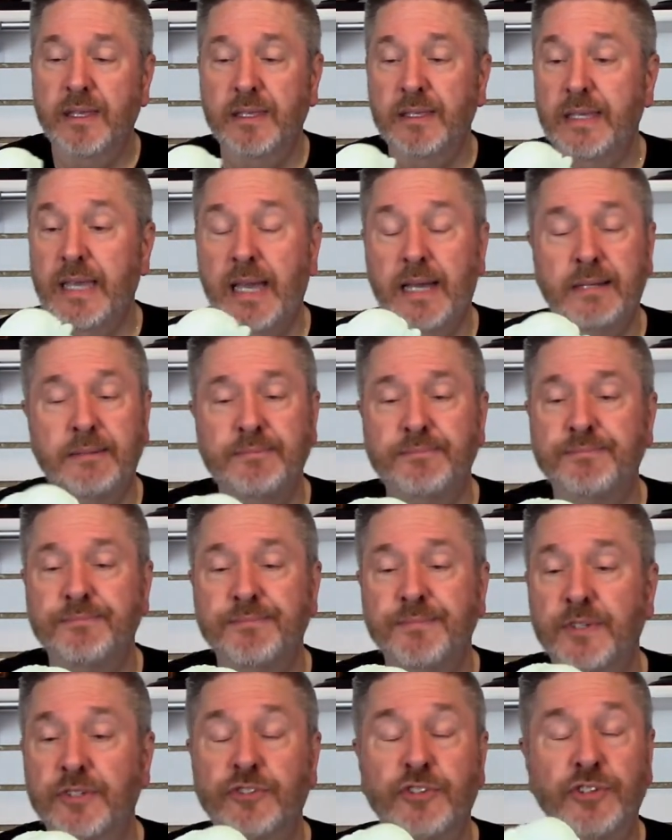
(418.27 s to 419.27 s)
Yeah,
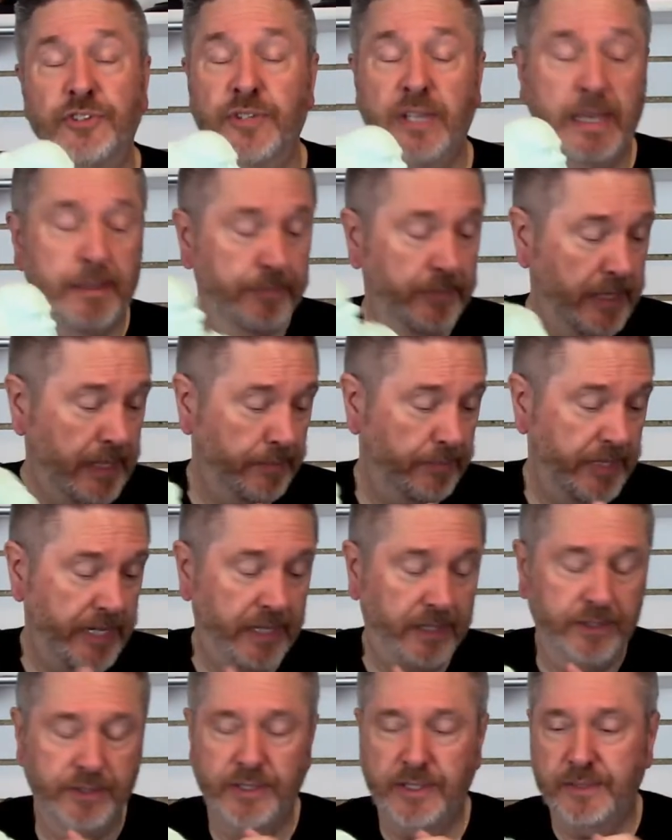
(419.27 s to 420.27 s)
it's just, I'm
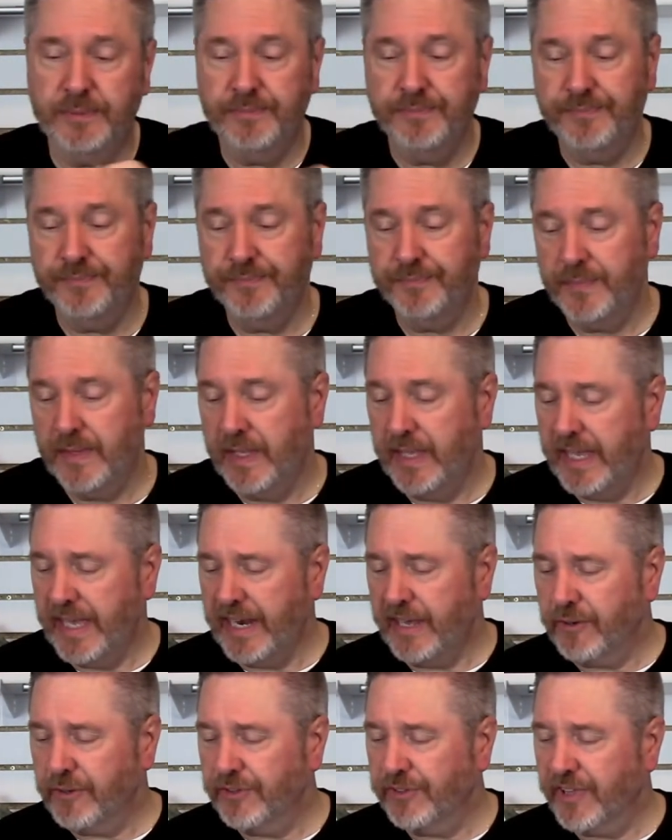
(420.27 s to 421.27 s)
telling you. And
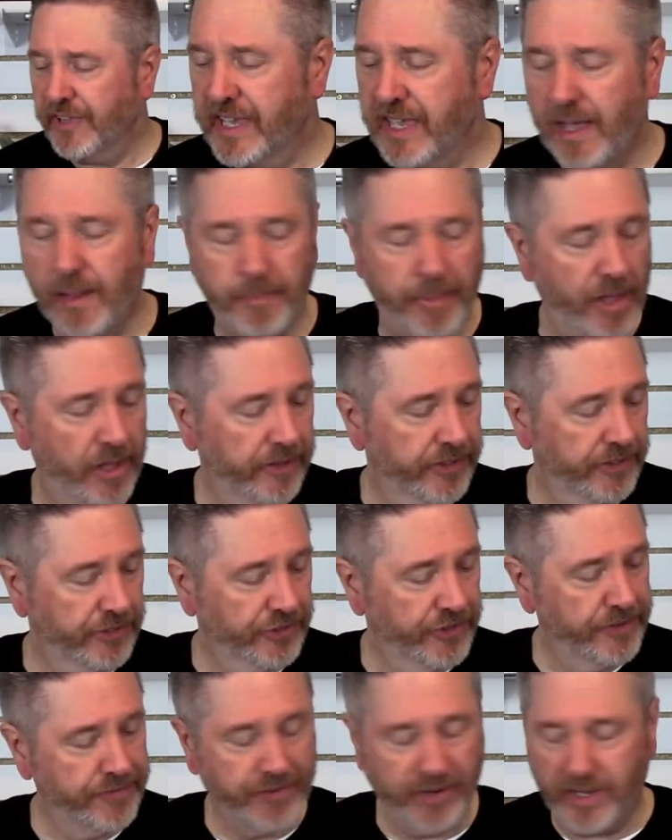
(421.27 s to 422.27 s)
I always how Paul does
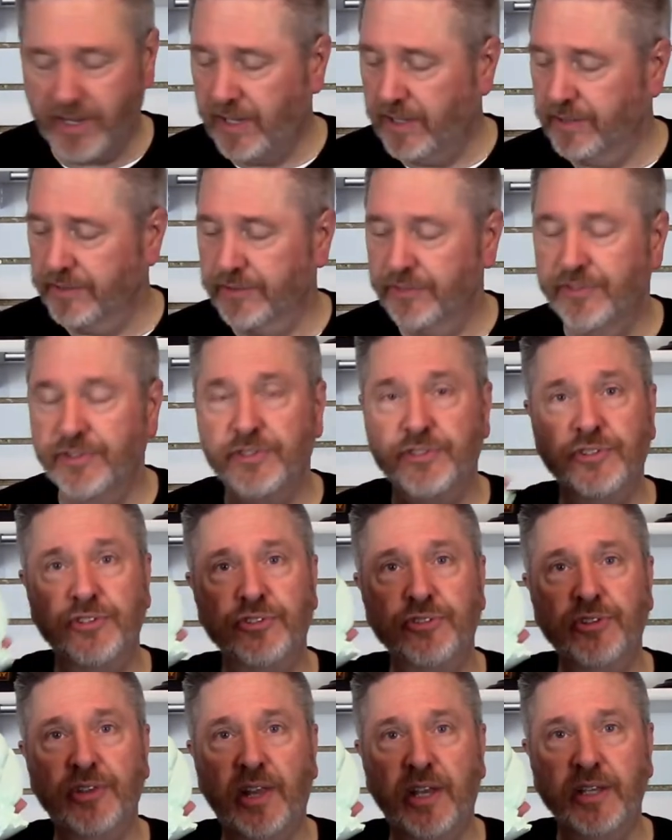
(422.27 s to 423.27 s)
different colors. This
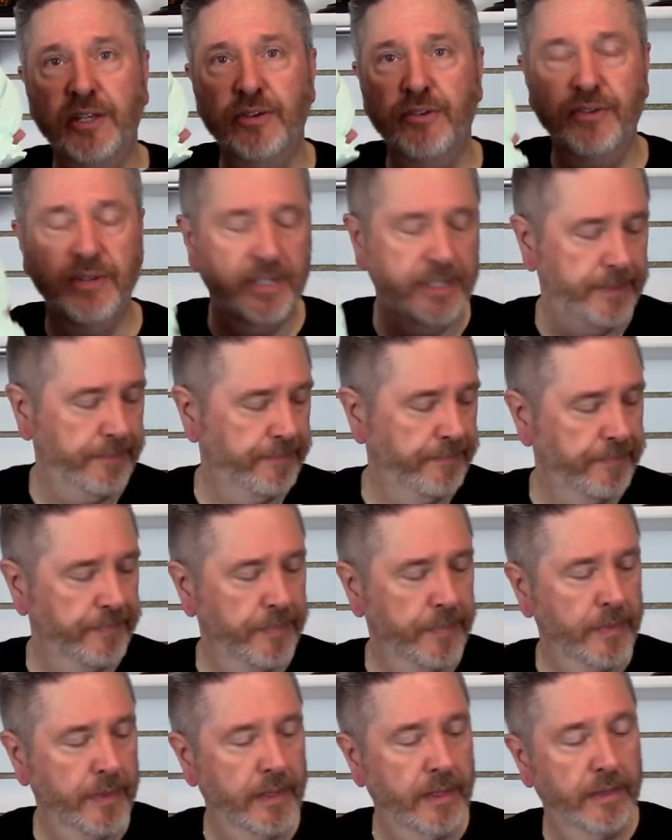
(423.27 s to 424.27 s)
is light green.
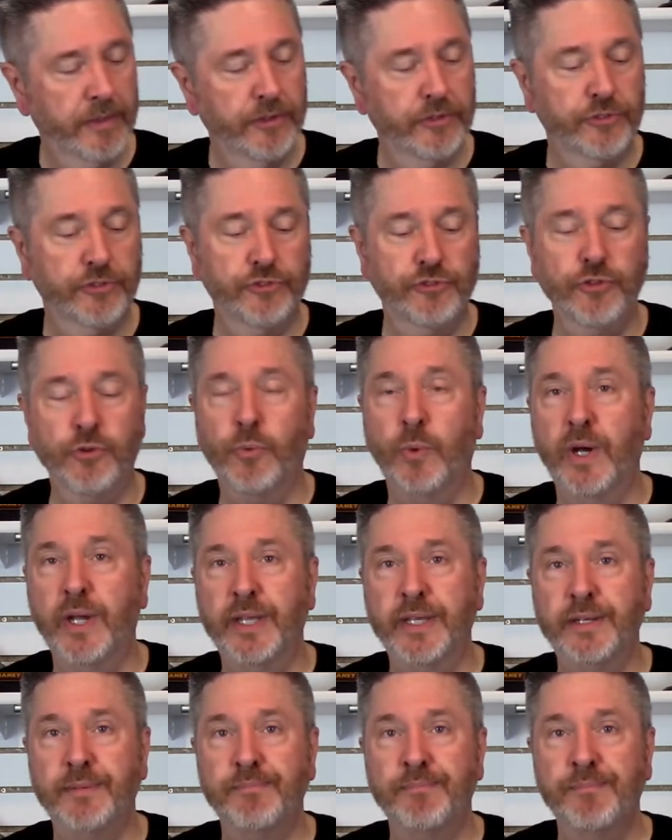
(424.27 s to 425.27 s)
This is your
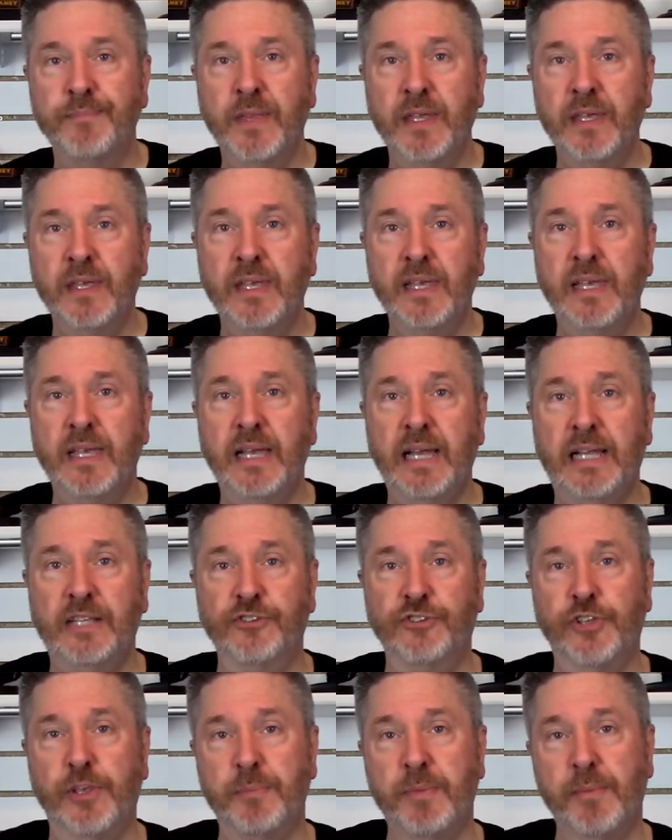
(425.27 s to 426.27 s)
white. On
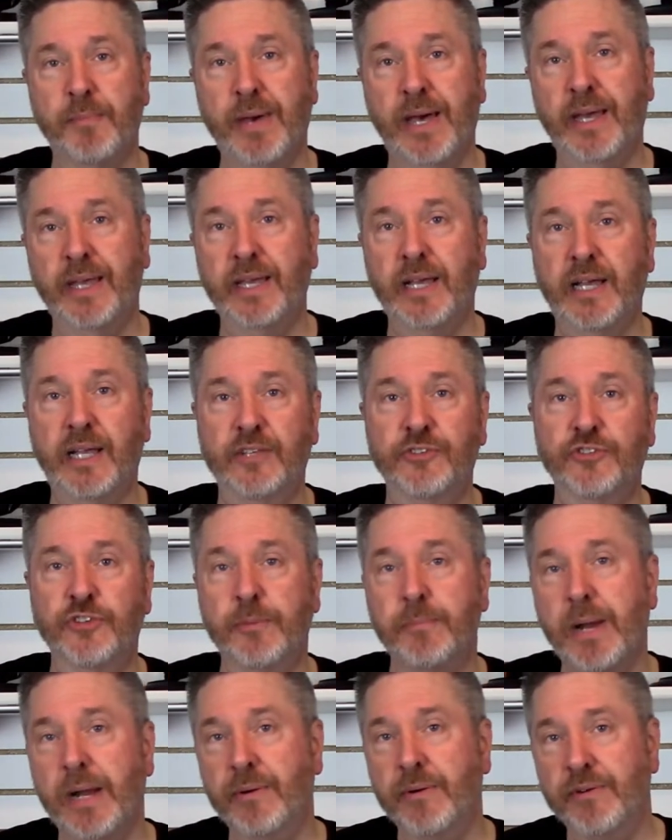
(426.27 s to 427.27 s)
some of my
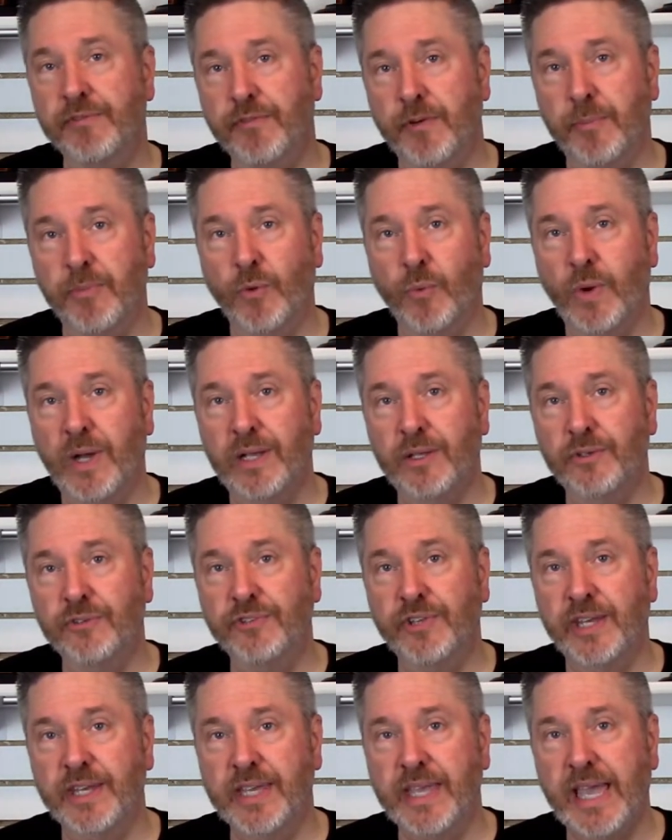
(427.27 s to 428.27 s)
Samara from the Wells
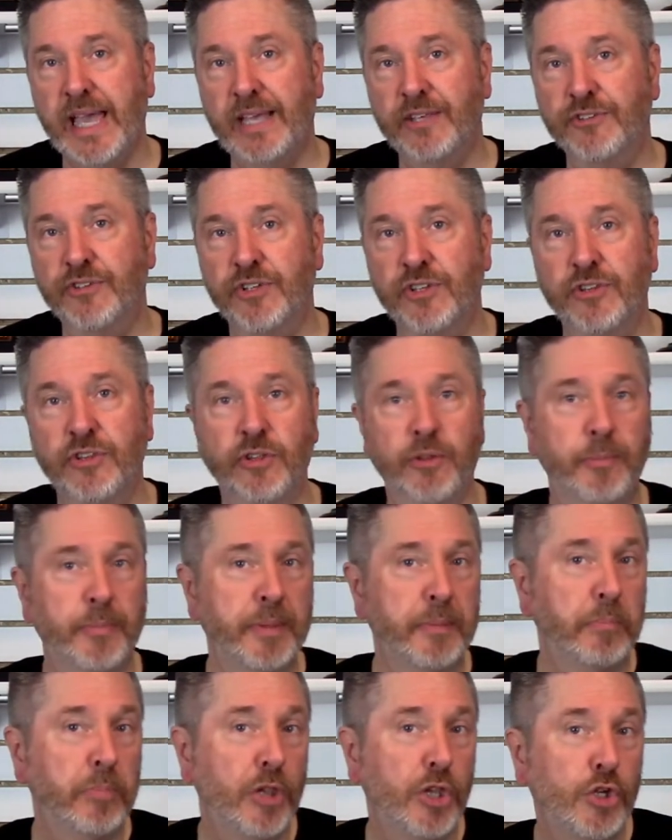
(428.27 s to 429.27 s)
that he casted, there'll
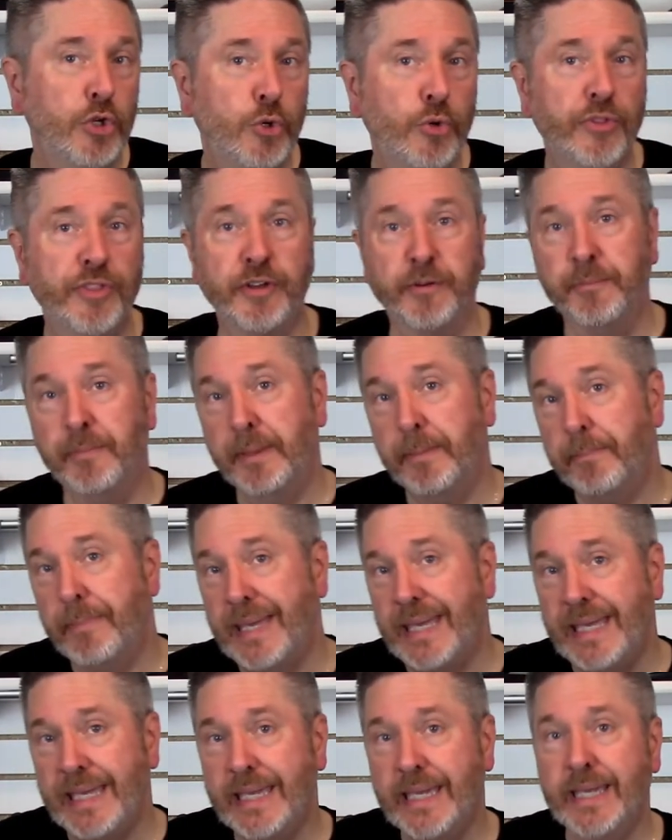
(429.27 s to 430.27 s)
be blue, there'll be
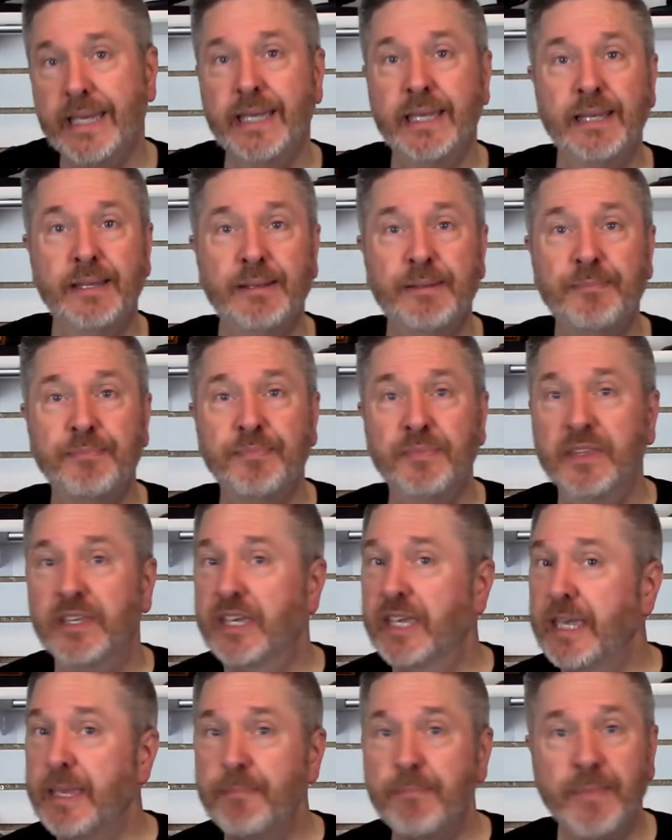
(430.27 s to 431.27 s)
pink.
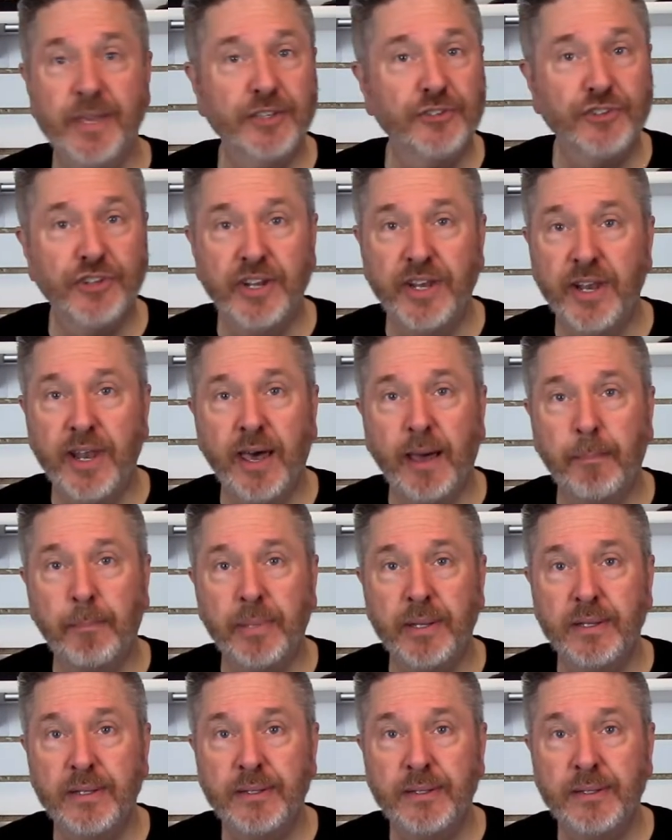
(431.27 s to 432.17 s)
Keep mixing it up.